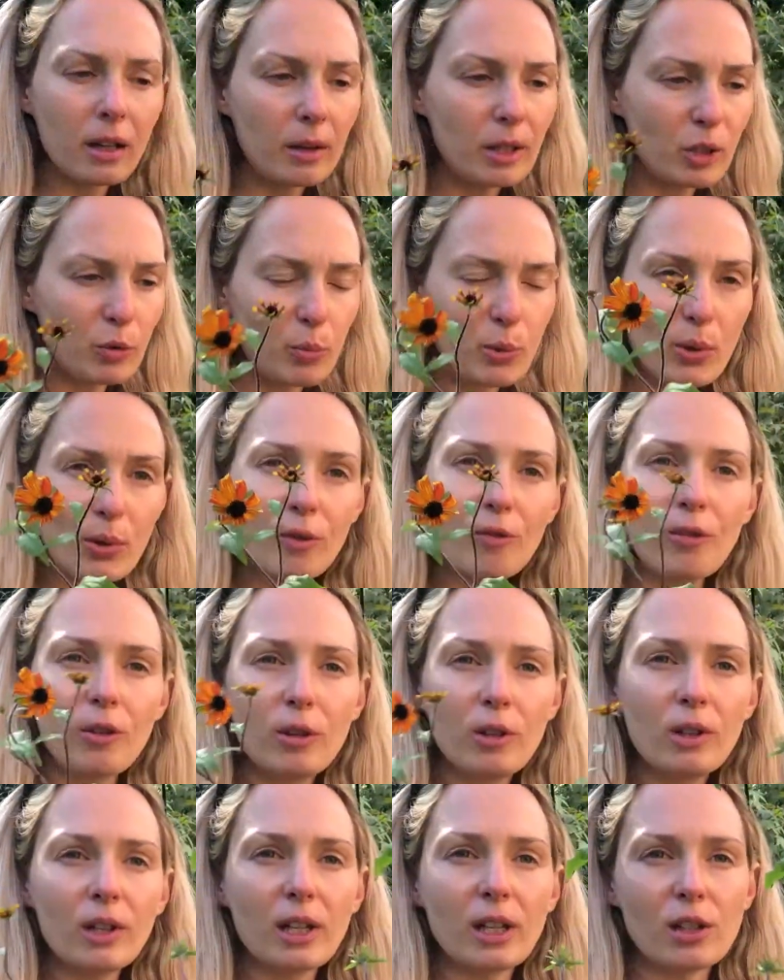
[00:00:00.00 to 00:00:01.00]
It's
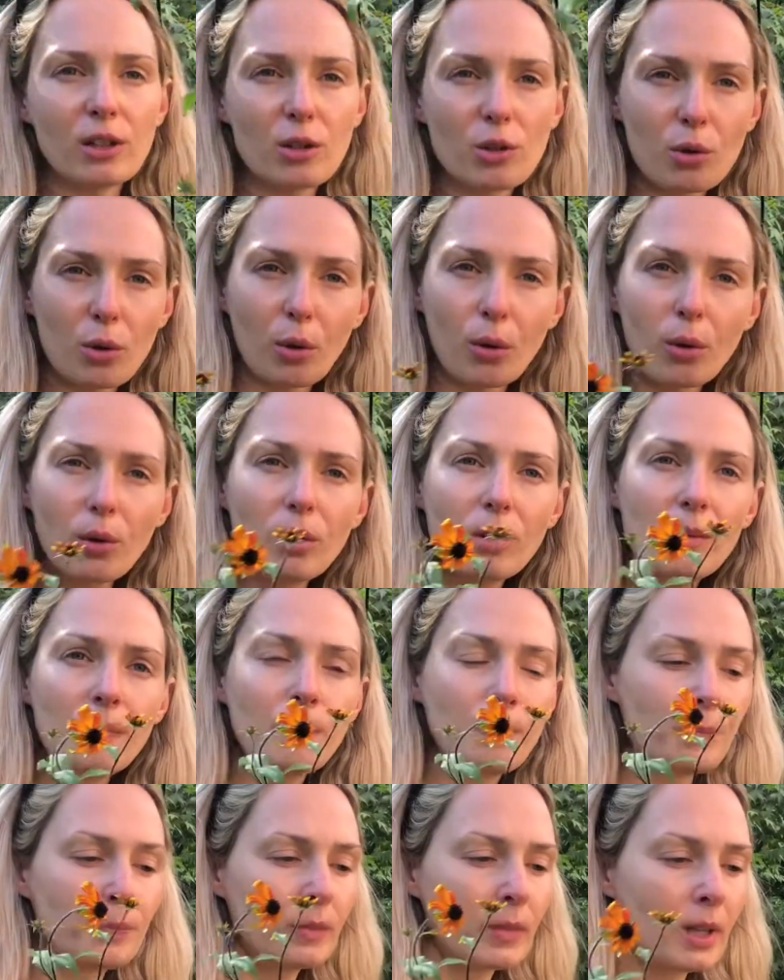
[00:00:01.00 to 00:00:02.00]
beautiful, it's tall,
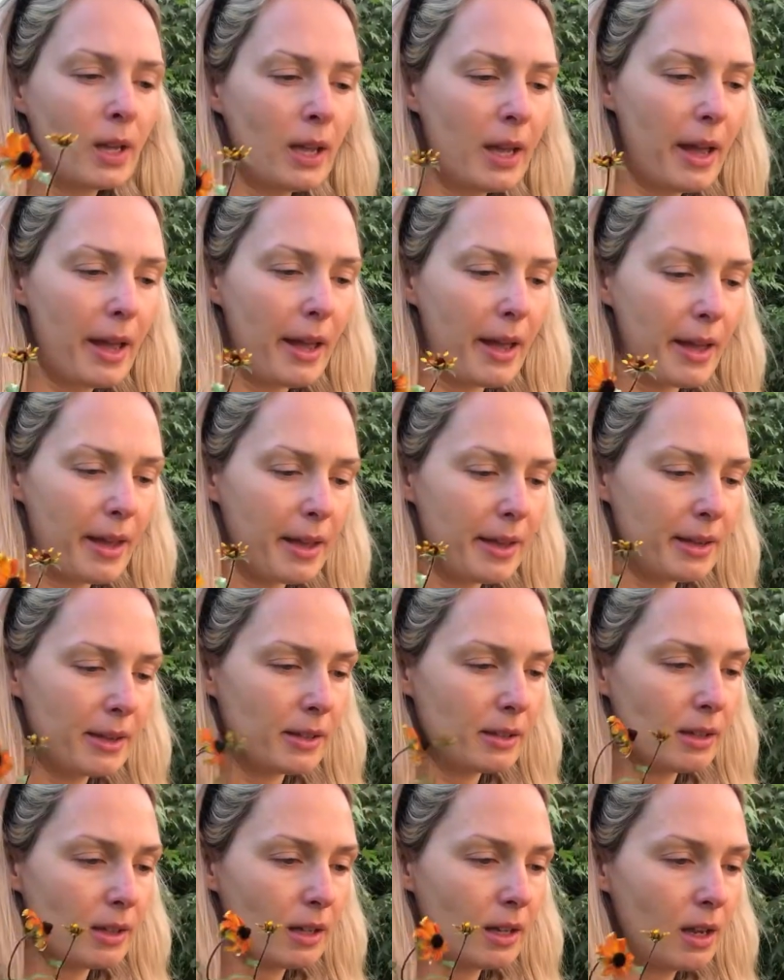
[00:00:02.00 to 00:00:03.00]

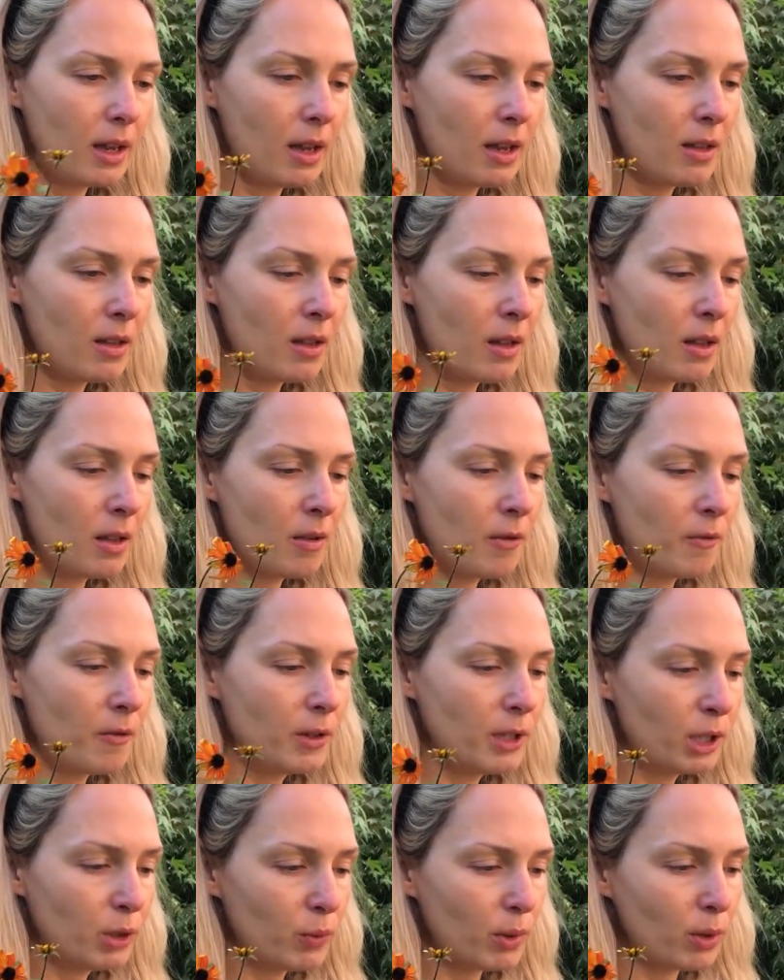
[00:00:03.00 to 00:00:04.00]
and again,
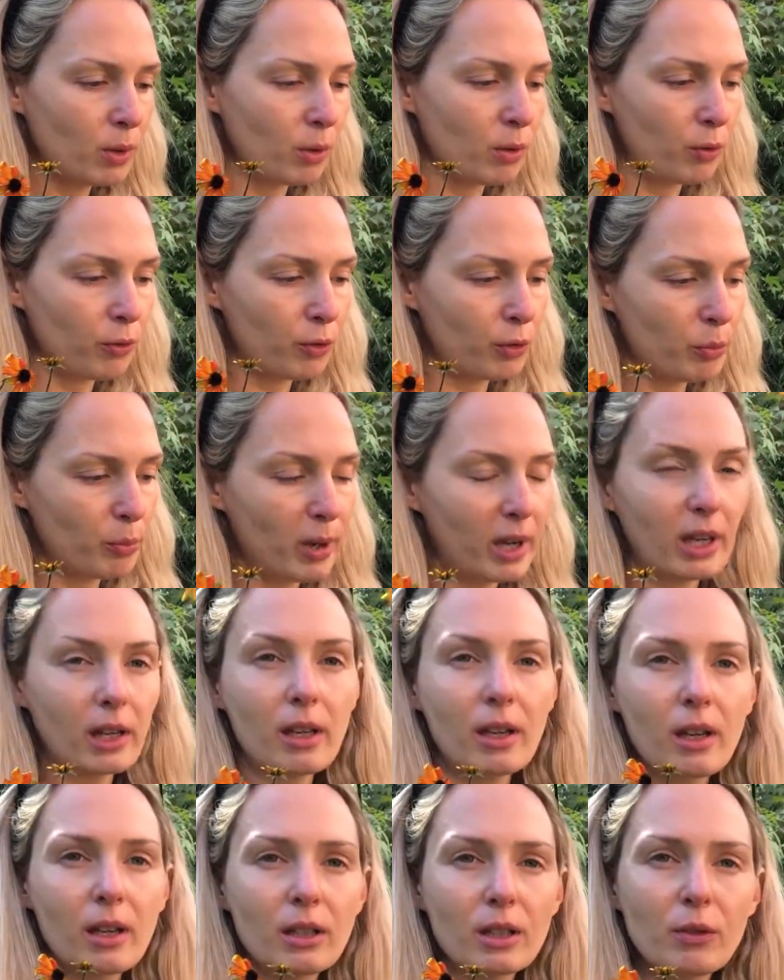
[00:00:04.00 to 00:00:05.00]
first one of
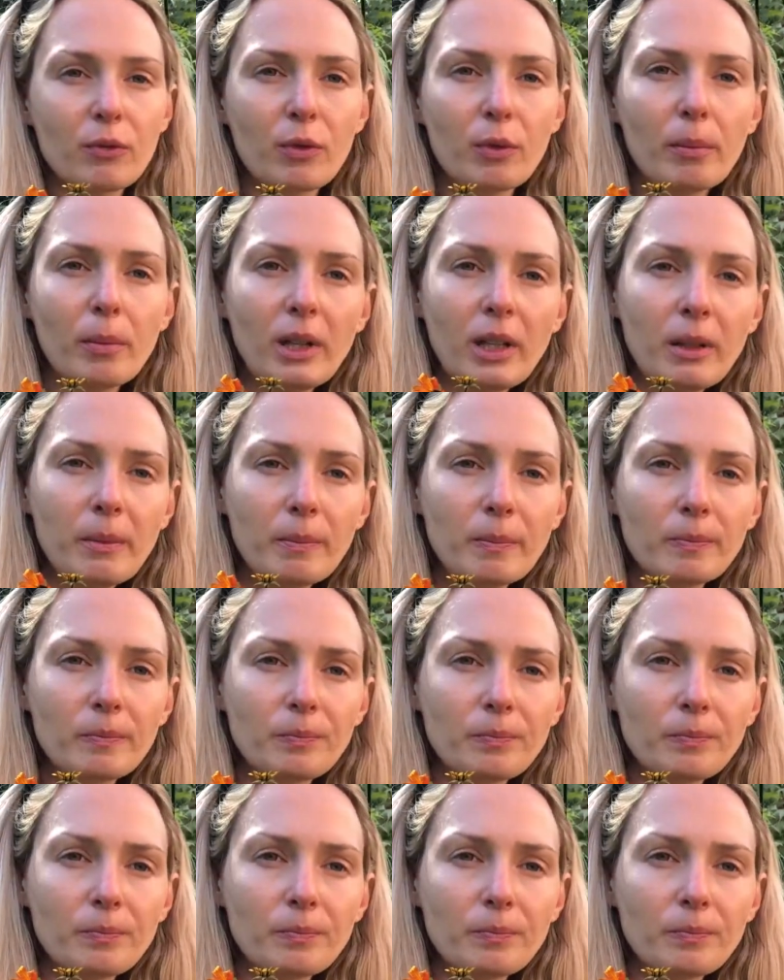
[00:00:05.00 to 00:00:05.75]
Rudbeckias for me.